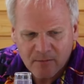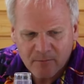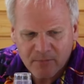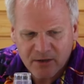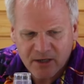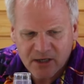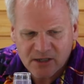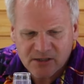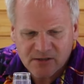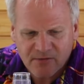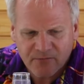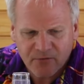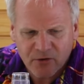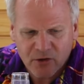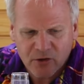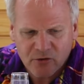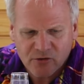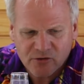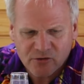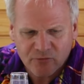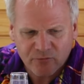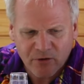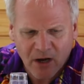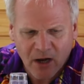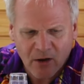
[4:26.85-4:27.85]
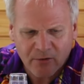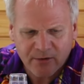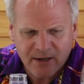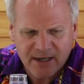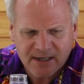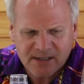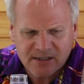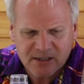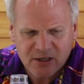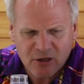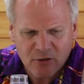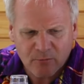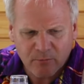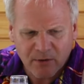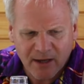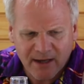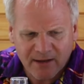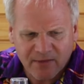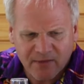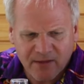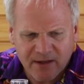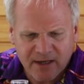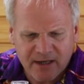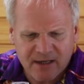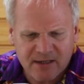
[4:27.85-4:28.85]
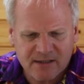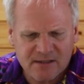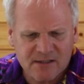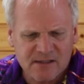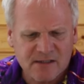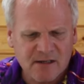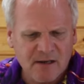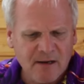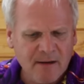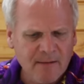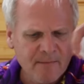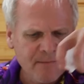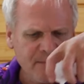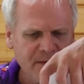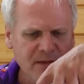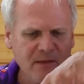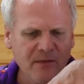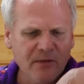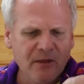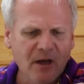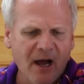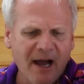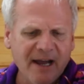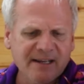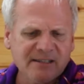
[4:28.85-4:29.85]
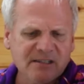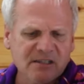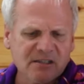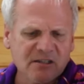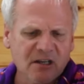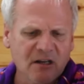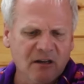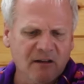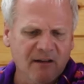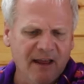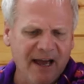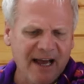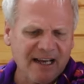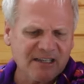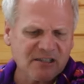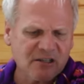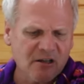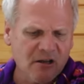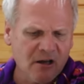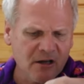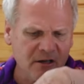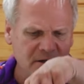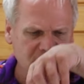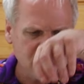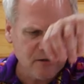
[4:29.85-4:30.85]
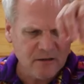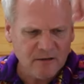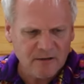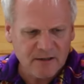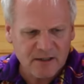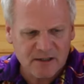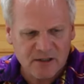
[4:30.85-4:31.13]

because if you use a round ice cube like these, the ice is going to last longer.